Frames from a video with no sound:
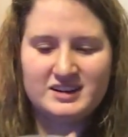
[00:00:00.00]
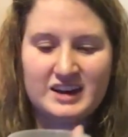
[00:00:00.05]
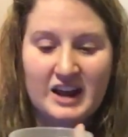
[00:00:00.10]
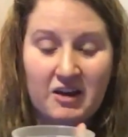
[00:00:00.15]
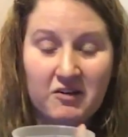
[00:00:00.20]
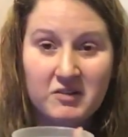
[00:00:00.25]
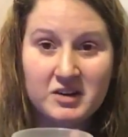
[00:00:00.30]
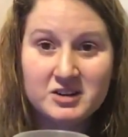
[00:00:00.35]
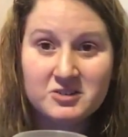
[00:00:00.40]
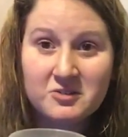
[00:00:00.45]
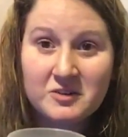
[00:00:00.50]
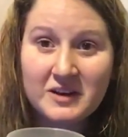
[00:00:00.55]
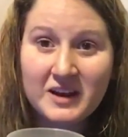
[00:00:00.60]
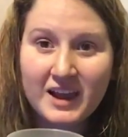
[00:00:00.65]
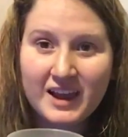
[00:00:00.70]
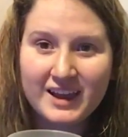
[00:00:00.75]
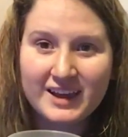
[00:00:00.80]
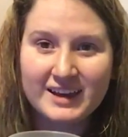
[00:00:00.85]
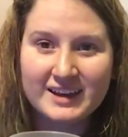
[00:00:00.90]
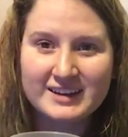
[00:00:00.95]
Now I
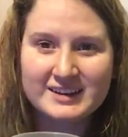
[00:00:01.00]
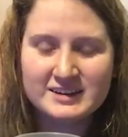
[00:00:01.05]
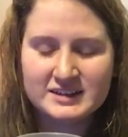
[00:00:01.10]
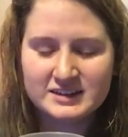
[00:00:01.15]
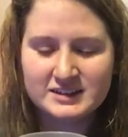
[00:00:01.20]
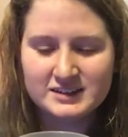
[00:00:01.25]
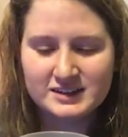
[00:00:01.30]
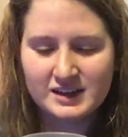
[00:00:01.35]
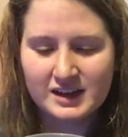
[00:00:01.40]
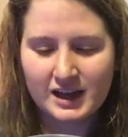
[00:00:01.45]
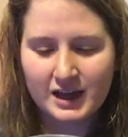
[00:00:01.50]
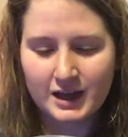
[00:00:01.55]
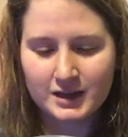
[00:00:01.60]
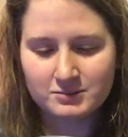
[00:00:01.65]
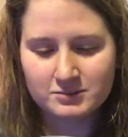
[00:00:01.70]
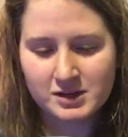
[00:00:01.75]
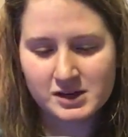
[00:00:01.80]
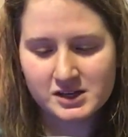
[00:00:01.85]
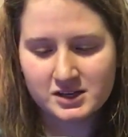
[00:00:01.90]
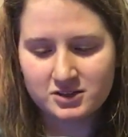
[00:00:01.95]
drink it.
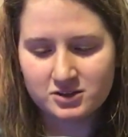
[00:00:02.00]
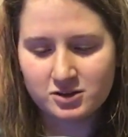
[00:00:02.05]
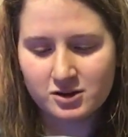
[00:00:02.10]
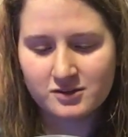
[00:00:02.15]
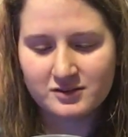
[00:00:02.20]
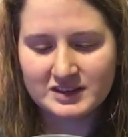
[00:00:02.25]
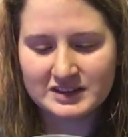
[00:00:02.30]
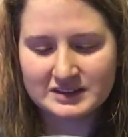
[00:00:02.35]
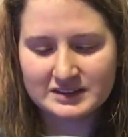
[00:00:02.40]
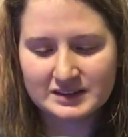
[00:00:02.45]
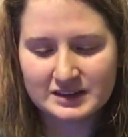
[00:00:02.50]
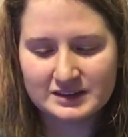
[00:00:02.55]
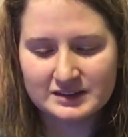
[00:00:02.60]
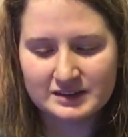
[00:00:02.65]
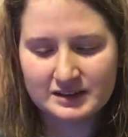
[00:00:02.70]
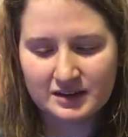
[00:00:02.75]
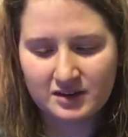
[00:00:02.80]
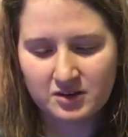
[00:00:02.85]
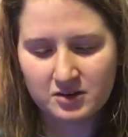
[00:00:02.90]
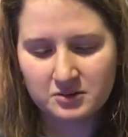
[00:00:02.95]
I'm kind of nervous because
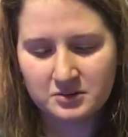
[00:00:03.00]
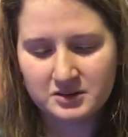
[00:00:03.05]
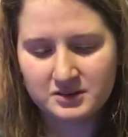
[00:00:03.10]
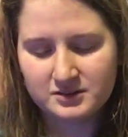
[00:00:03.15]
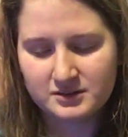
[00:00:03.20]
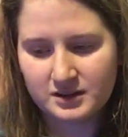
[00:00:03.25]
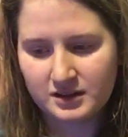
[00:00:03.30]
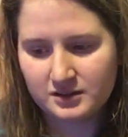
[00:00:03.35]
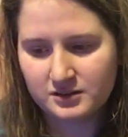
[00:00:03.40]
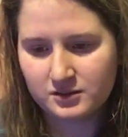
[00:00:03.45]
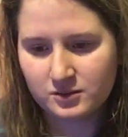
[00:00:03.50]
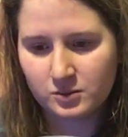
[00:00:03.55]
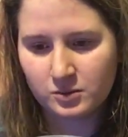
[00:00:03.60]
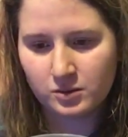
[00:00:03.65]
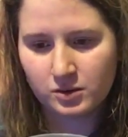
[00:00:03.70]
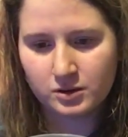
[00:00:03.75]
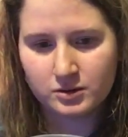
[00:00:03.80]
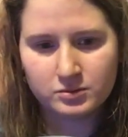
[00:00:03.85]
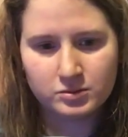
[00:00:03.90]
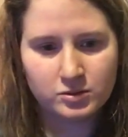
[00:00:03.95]
they always taste
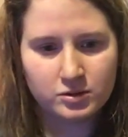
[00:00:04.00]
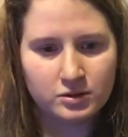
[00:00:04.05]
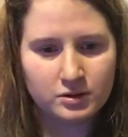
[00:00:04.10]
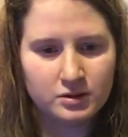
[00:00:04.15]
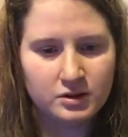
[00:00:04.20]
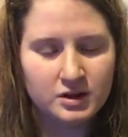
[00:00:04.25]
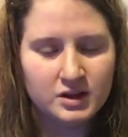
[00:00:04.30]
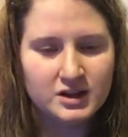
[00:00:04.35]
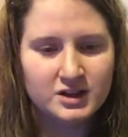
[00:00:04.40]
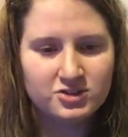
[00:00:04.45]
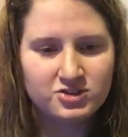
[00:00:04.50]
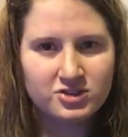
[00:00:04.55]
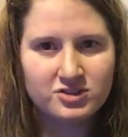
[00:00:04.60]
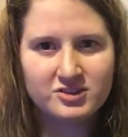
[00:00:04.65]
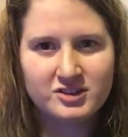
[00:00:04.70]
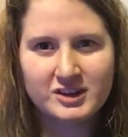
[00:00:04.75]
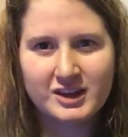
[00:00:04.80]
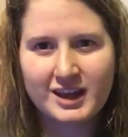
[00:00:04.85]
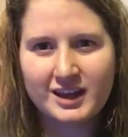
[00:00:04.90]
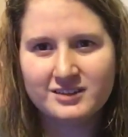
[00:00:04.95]
horrible,
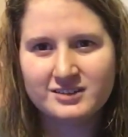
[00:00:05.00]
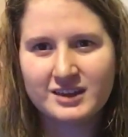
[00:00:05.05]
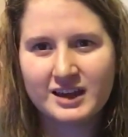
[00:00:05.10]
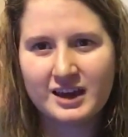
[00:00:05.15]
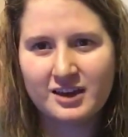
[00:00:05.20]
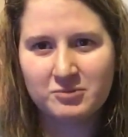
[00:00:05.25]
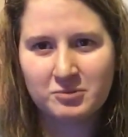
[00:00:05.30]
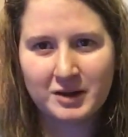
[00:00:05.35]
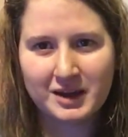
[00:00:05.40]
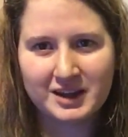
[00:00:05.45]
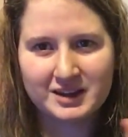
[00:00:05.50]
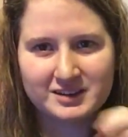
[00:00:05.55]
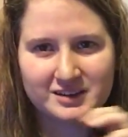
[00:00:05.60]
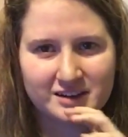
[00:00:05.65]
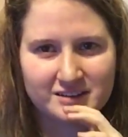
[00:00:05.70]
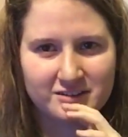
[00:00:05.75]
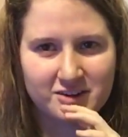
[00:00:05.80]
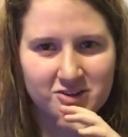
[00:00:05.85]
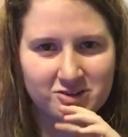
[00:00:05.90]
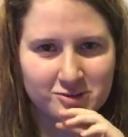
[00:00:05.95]
just in case I have my
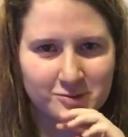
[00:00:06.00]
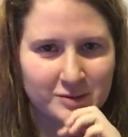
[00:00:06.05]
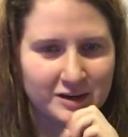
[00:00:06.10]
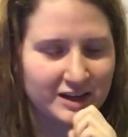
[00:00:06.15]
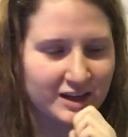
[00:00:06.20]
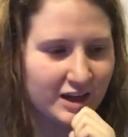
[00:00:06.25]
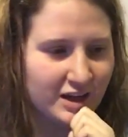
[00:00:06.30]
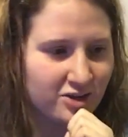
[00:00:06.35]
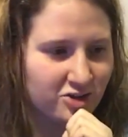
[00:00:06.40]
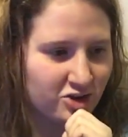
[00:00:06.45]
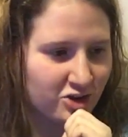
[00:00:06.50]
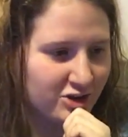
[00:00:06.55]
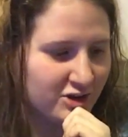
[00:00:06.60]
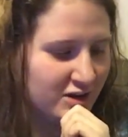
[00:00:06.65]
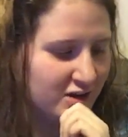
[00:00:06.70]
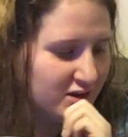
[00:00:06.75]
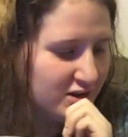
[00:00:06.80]
anti-nausea medication.